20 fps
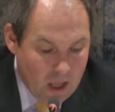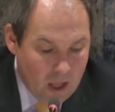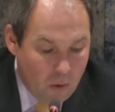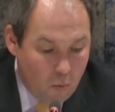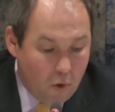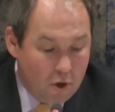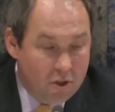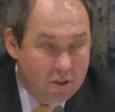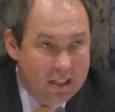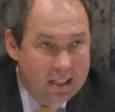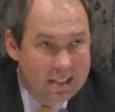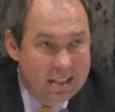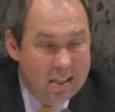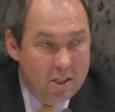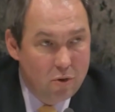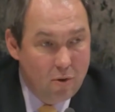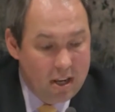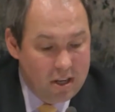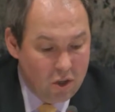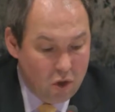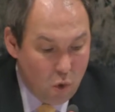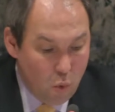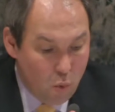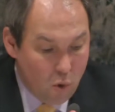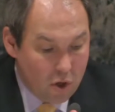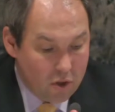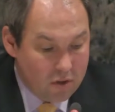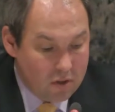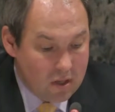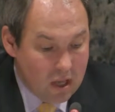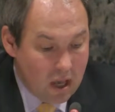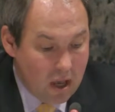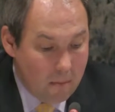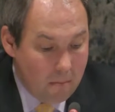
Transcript: which is the trend towards